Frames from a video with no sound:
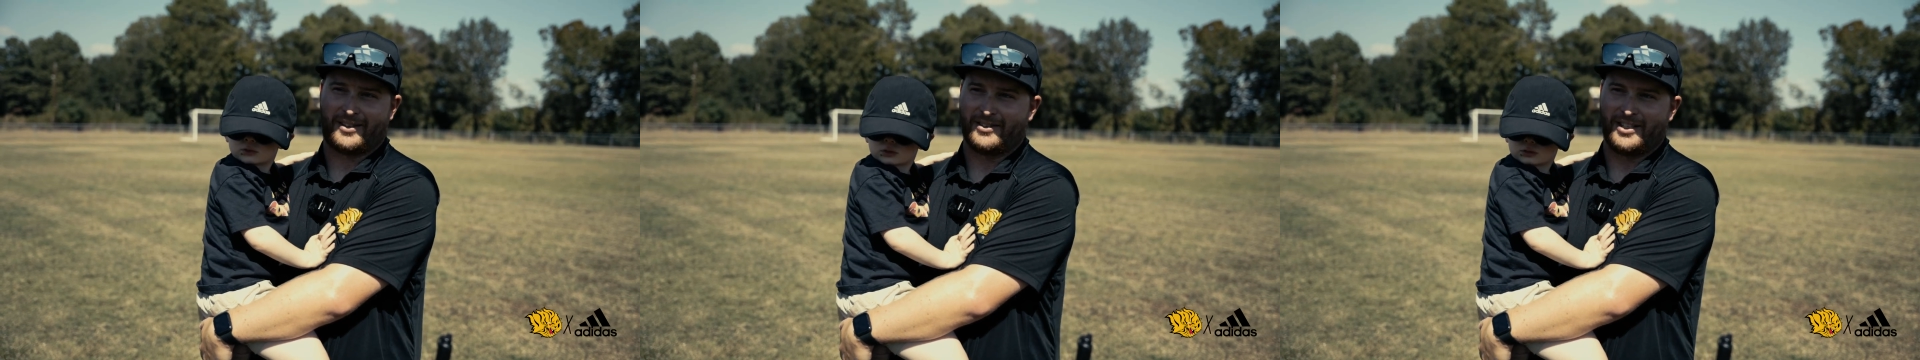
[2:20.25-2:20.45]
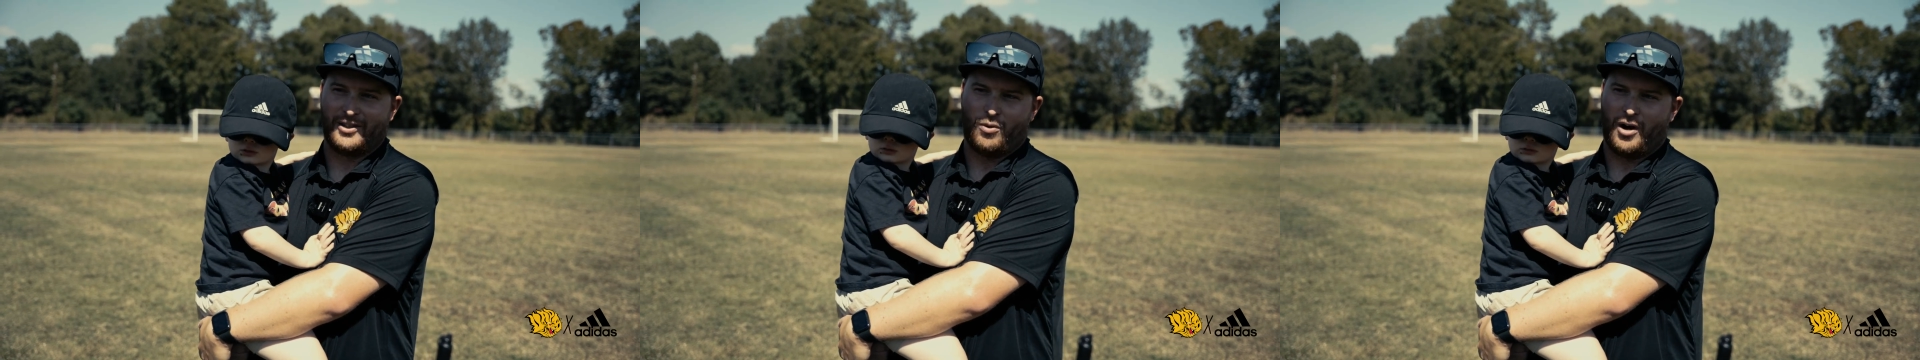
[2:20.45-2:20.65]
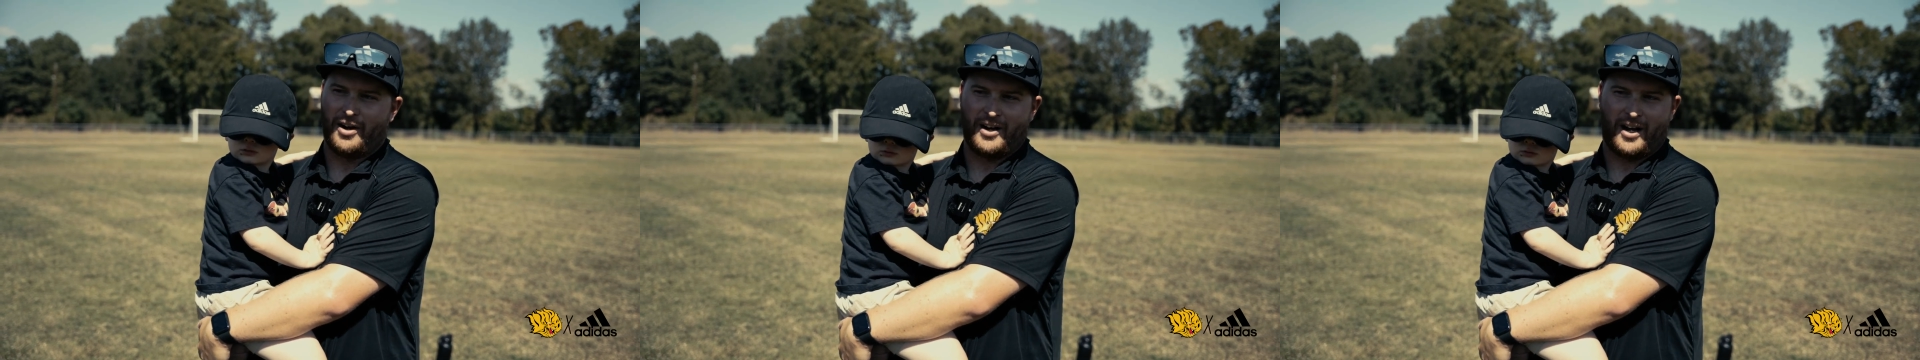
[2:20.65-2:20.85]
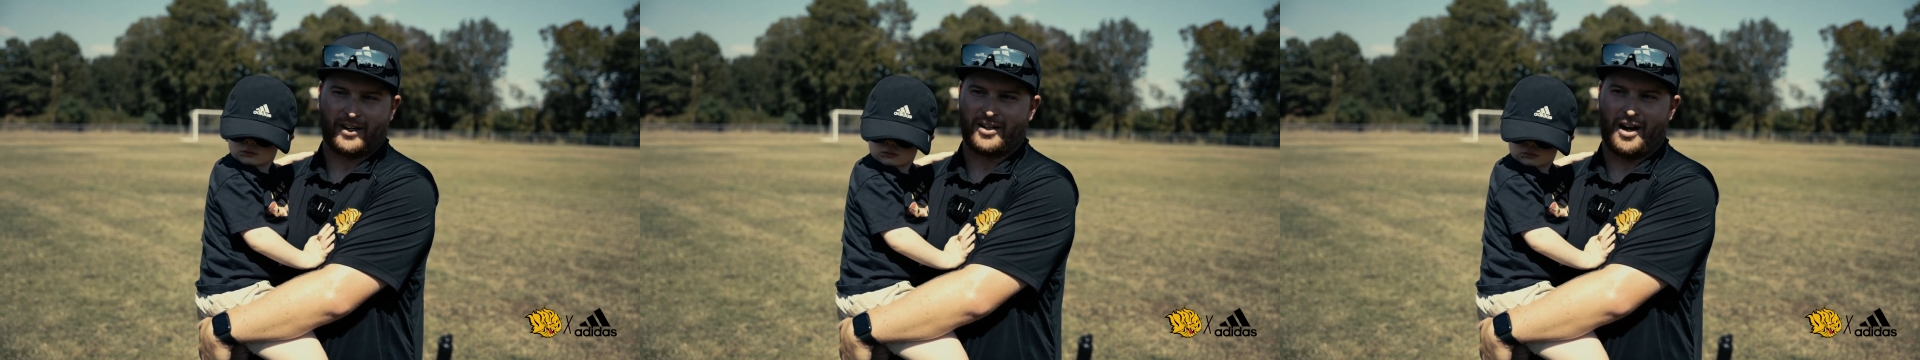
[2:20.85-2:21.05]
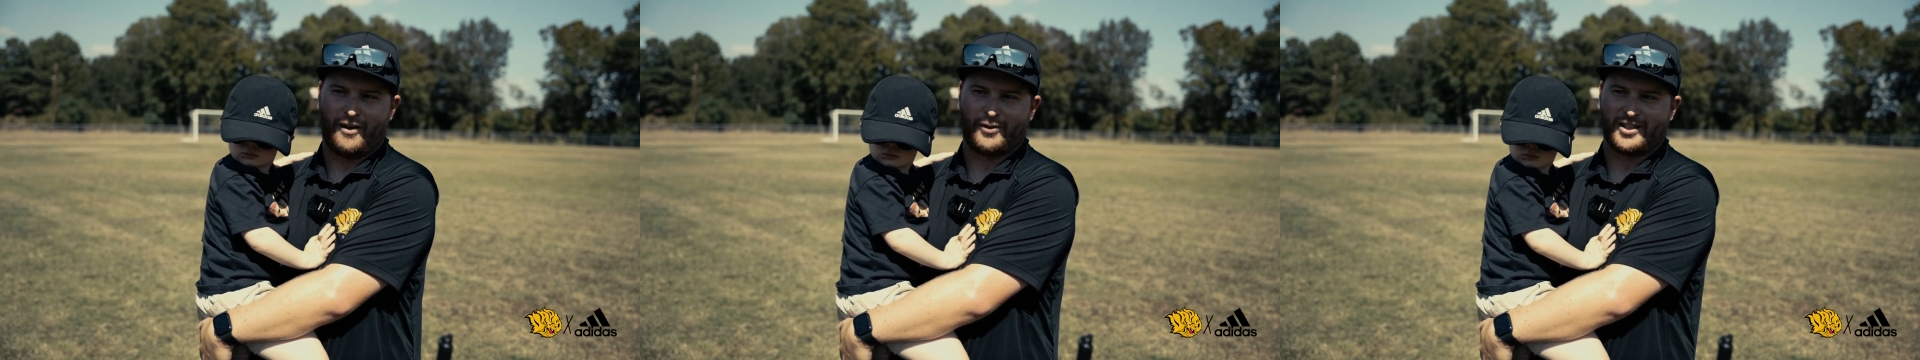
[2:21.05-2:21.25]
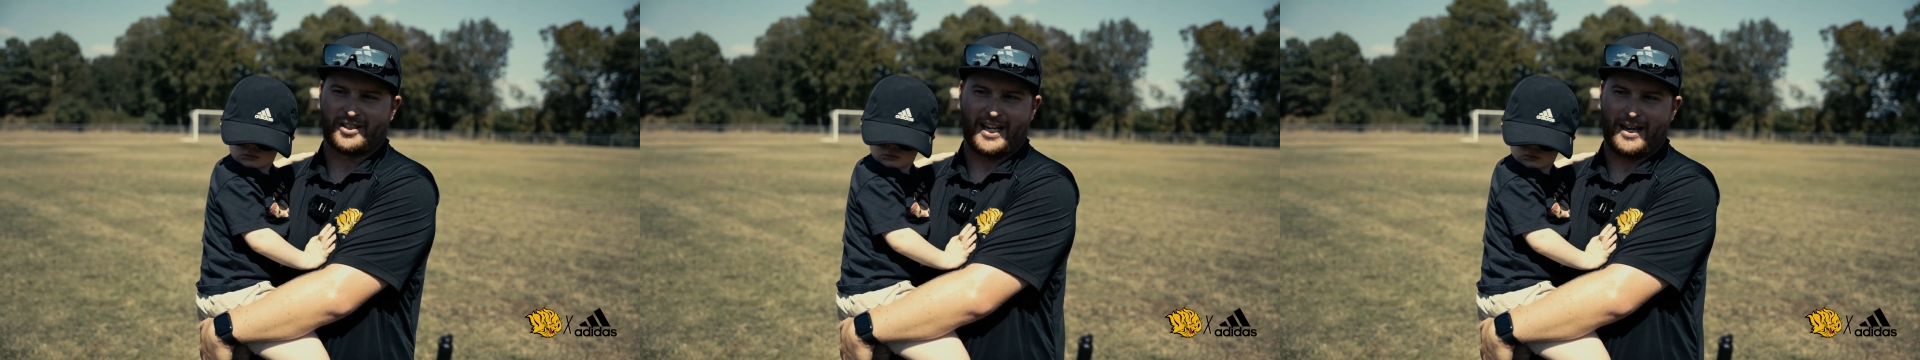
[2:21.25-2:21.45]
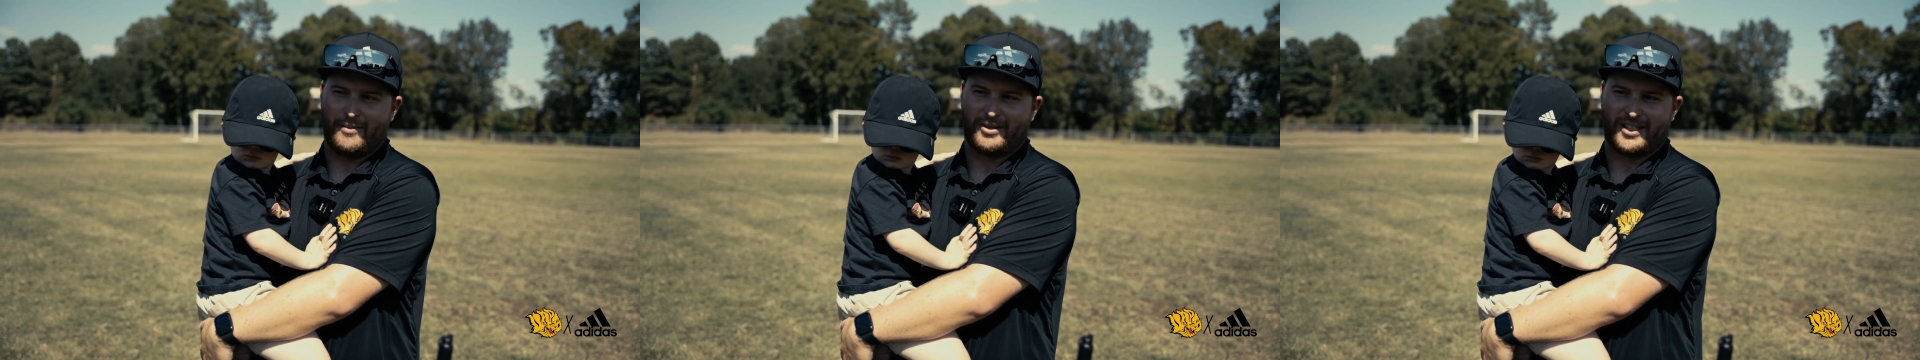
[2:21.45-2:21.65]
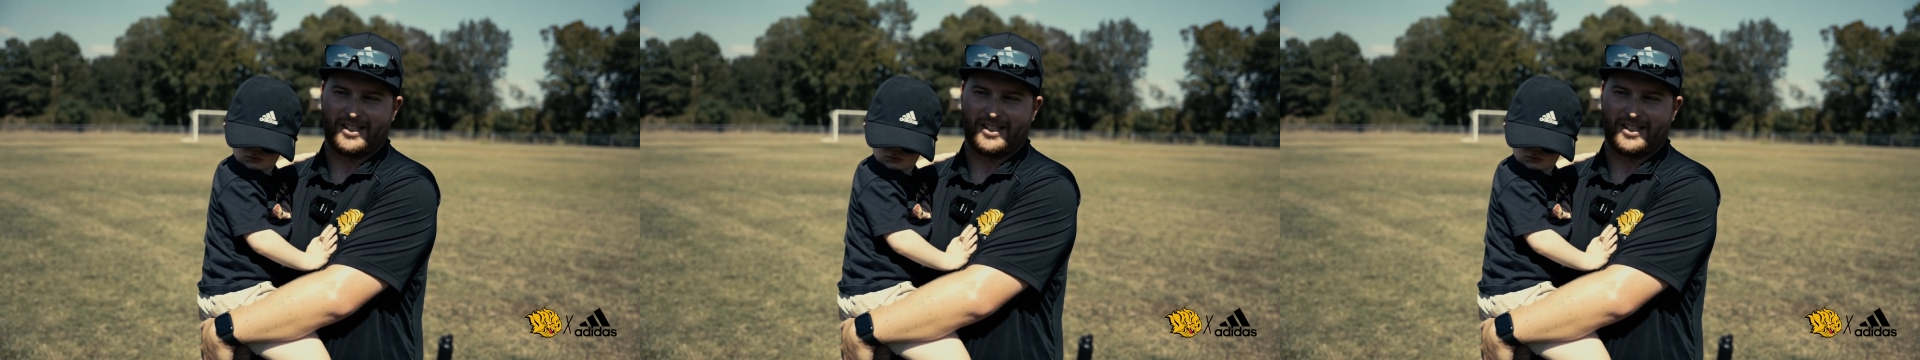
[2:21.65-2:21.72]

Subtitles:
D1 non-conference games